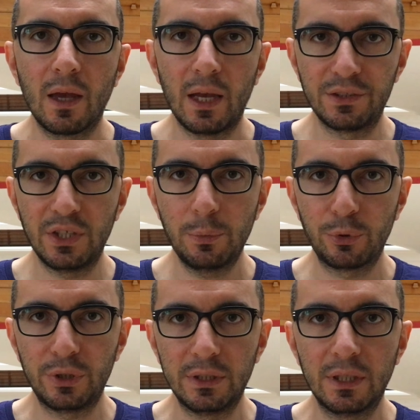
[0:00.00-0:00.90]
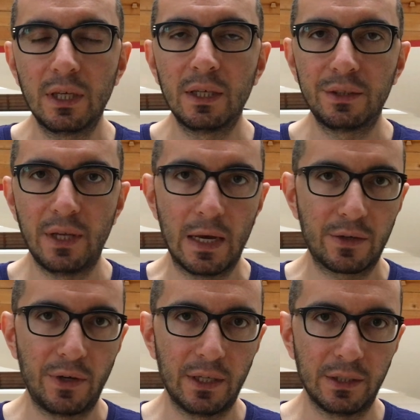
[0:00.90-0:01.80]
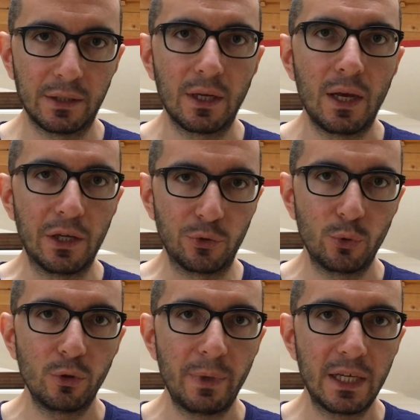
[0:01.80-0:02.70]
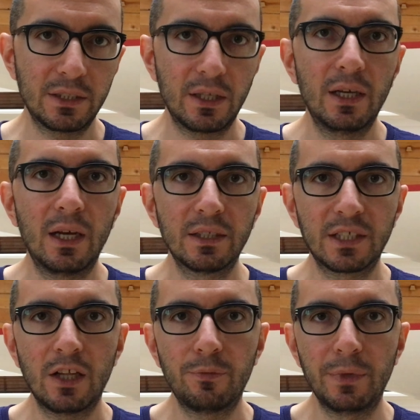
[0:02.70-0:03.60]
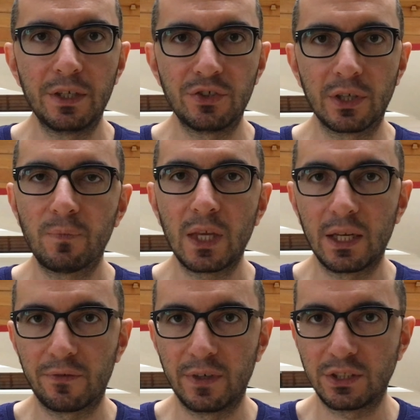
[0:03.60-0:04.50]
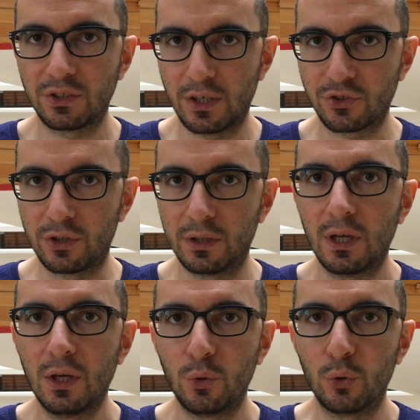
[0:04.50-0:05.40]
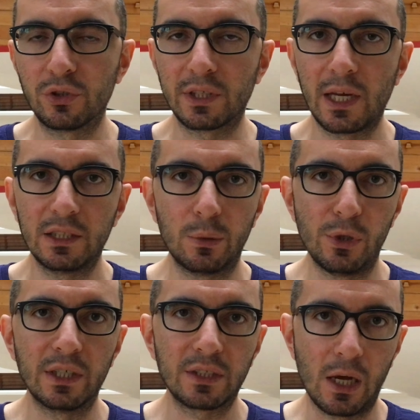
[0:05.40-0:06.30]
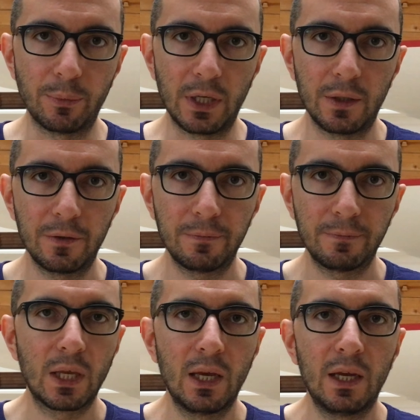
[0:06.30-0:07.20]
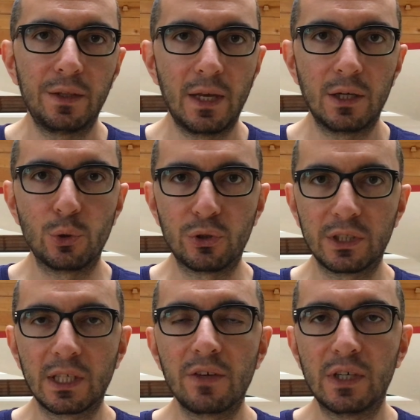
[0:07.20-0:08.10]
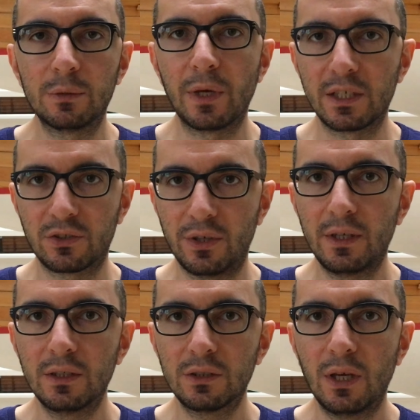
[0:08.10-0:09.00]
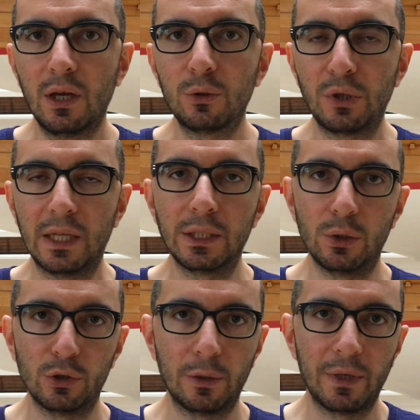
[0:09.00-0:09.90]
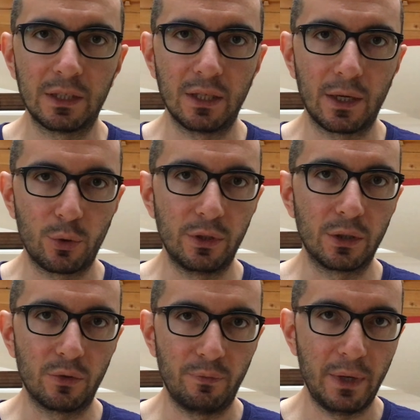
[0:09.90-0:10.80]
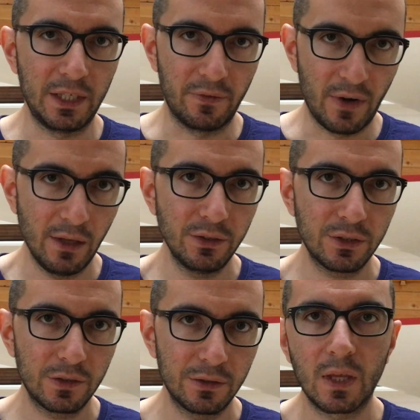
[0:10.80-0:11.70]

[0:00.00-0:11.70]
As they put it, they are creating a rule-based, self-managing infrastructure using AWS Lambda. They are using event-based triggers to automate the encoding of media files,